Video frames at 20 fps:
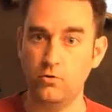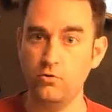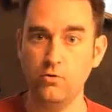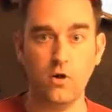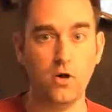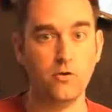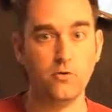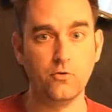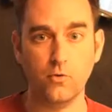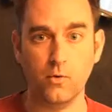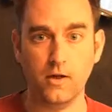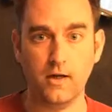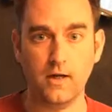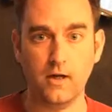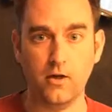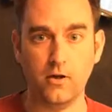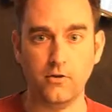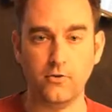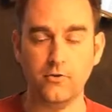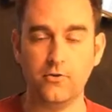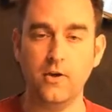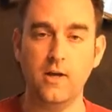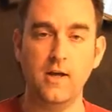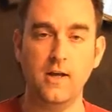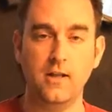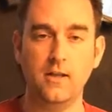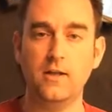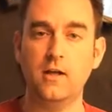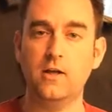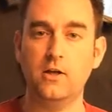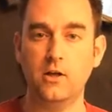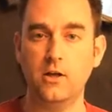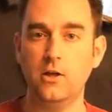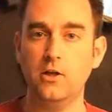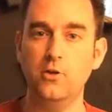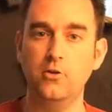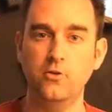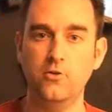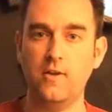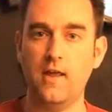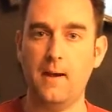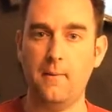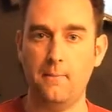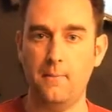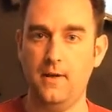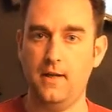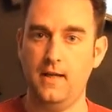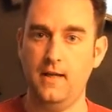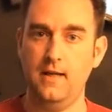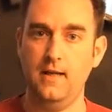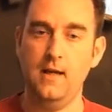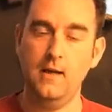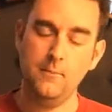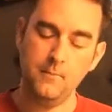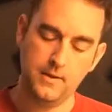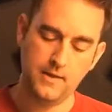who knows what else, they could have used that money.